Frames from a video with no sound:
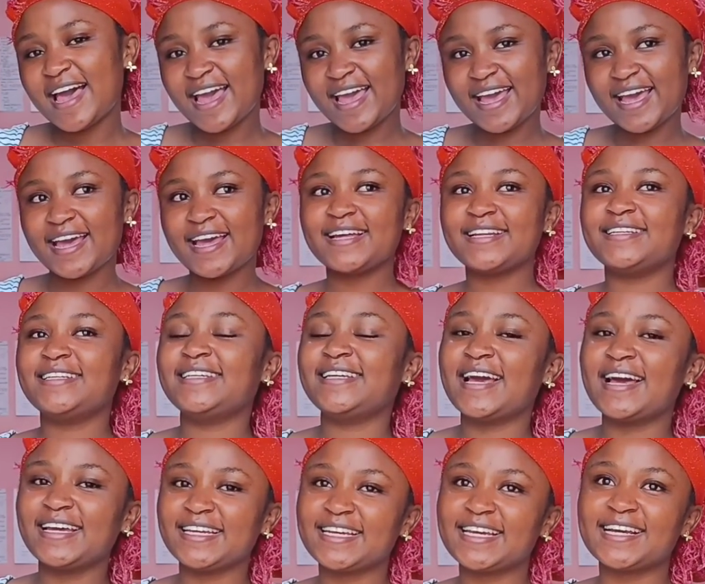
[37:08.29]
And
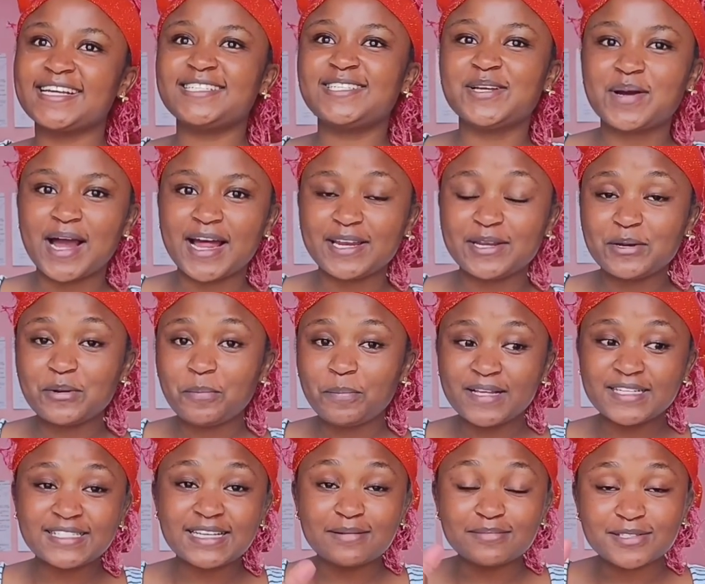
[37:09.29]
yeah, in case you are new,
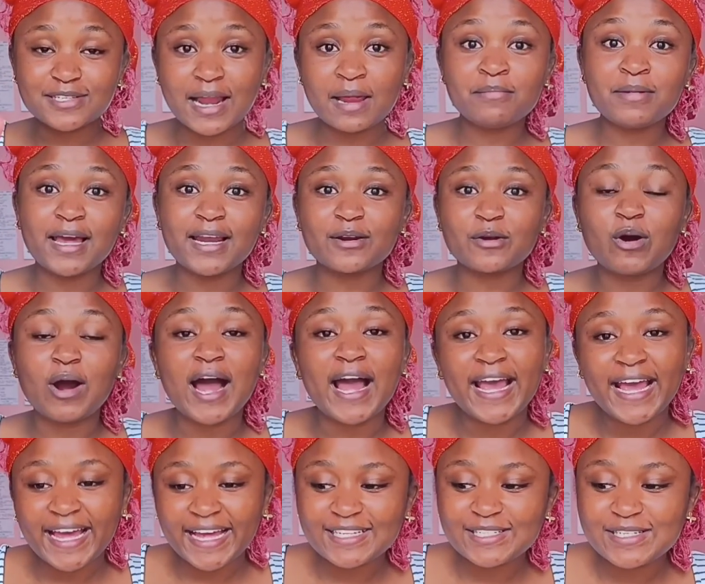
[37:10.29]
please subscribe and go
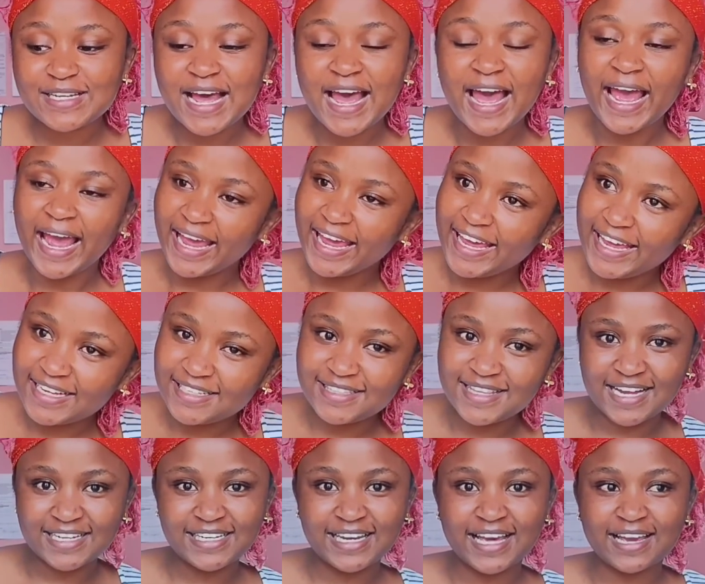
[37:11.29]
ahead hit
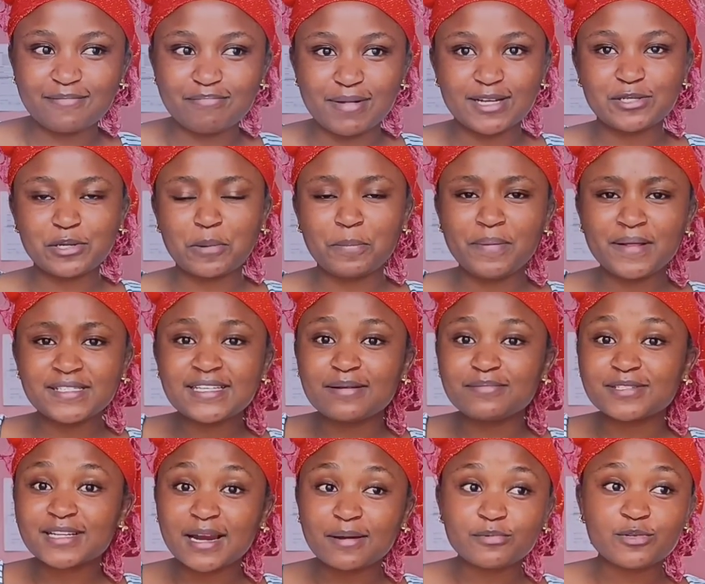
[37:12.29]
that like button please
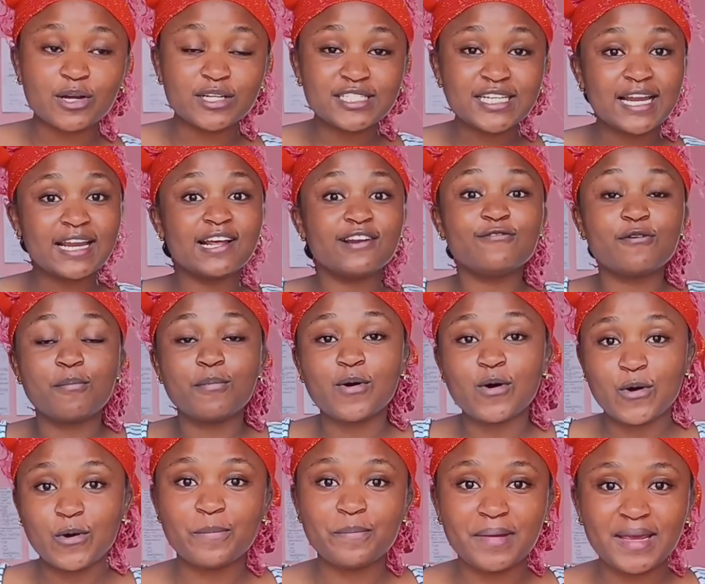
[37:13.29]
subscribe to our channel for
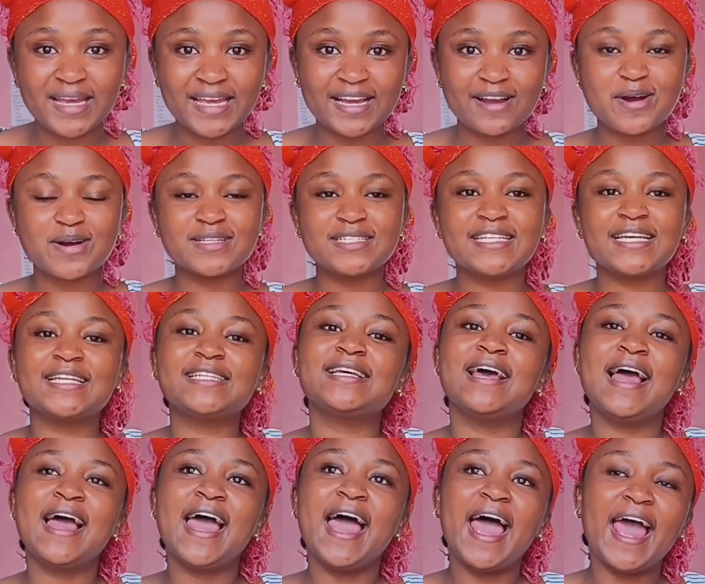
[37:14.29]
more homemaking content
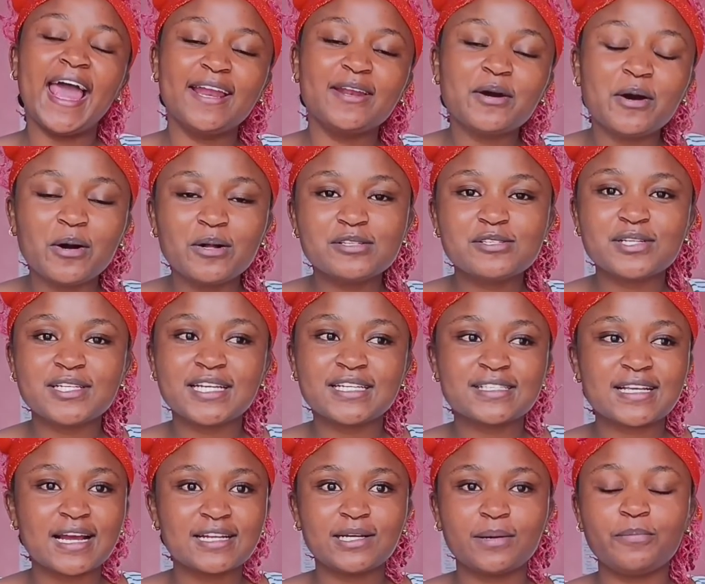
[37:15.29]
and also
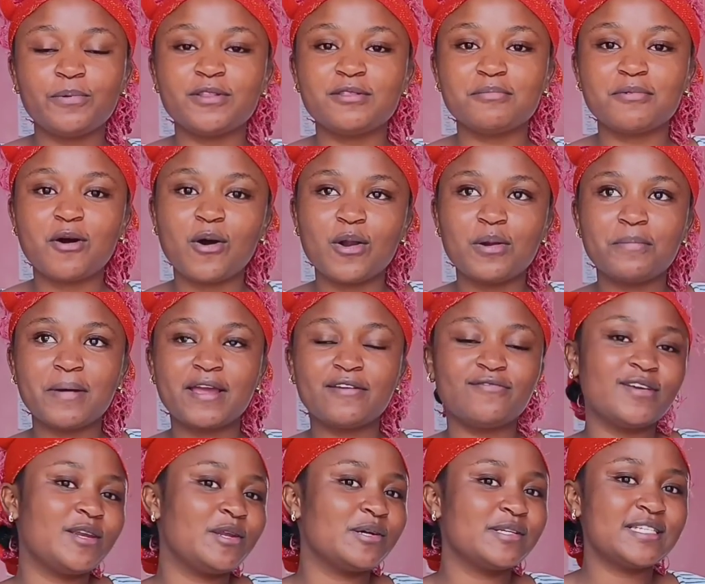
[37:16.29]
just catch up with all my
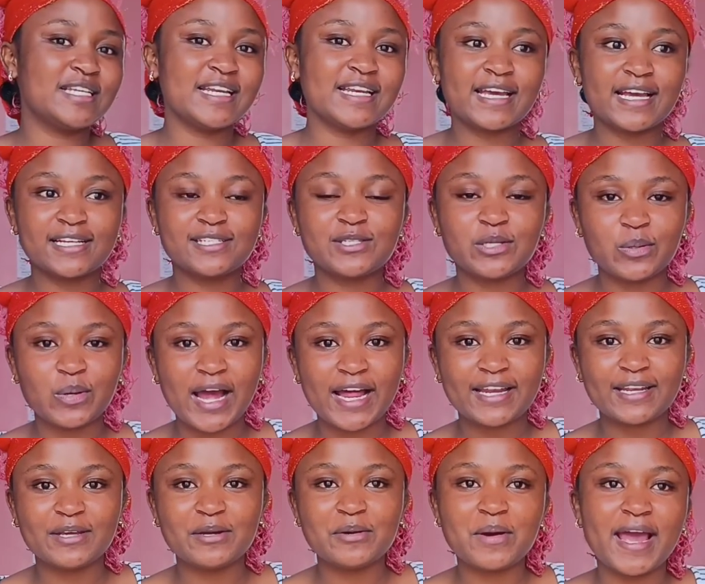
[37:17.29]
videos in case you are
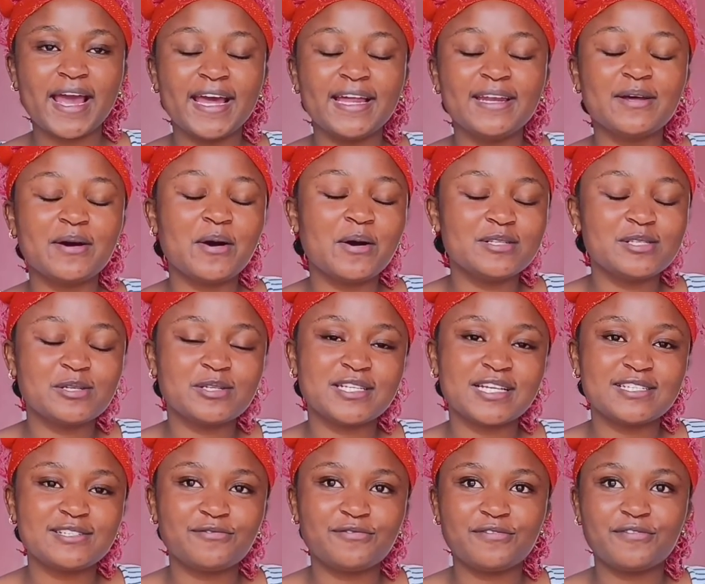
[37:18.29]
new and also
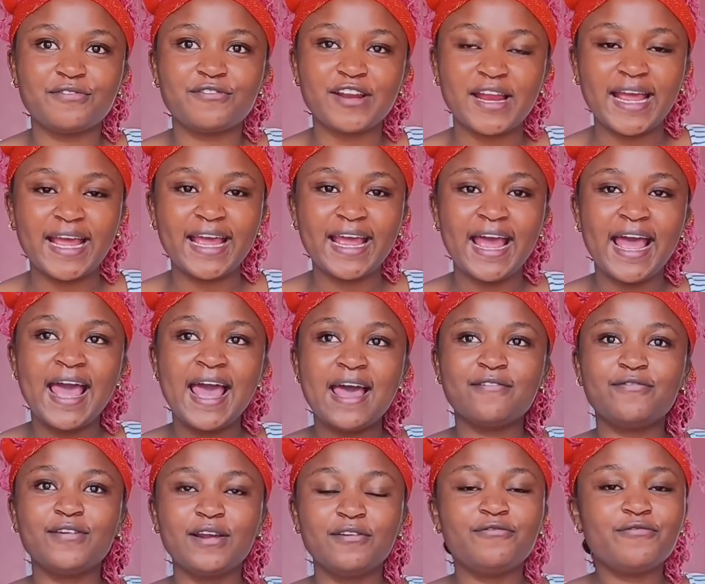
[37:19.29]
just free
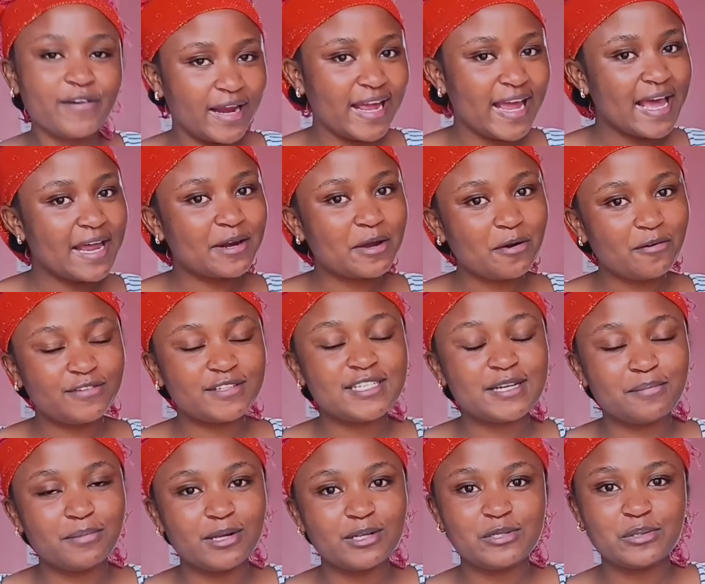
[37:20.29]
feel free and
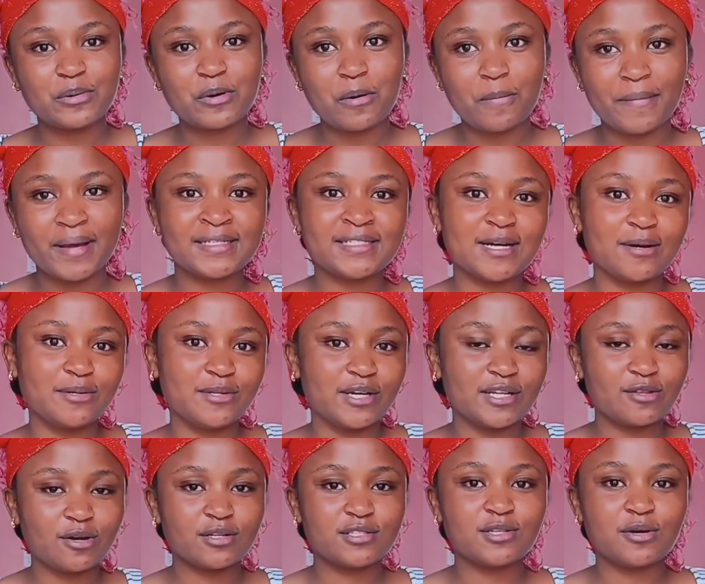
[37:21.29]
comfortable to comment down your
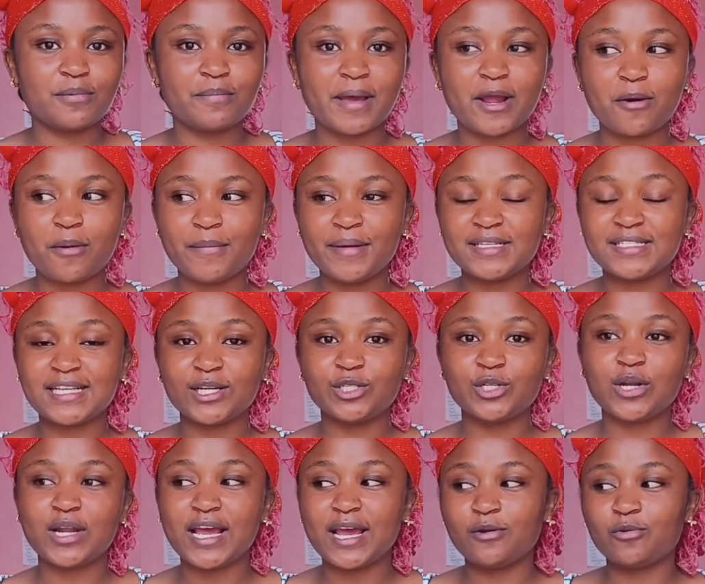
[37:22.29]
thoughts on my comment
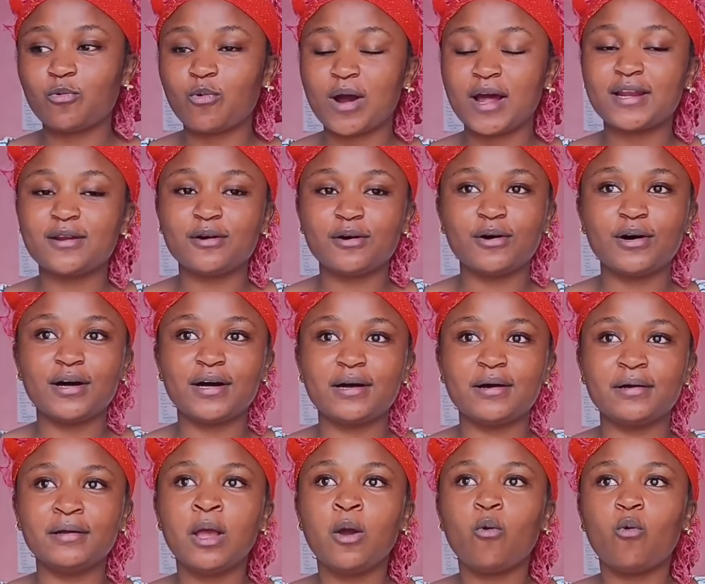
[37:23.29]
section and one or
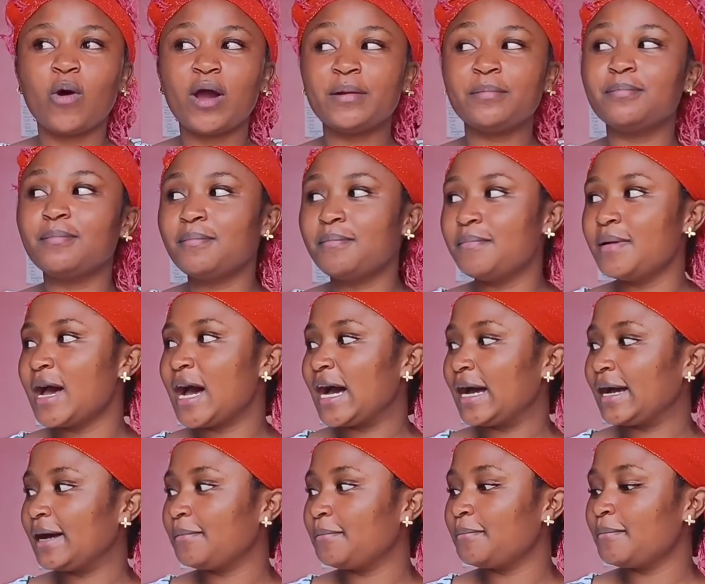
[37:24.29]
uh, one
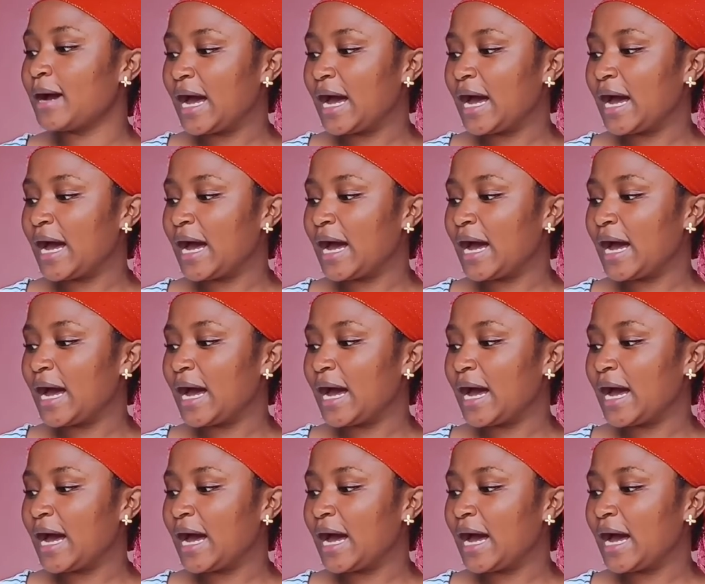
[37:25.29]
uh,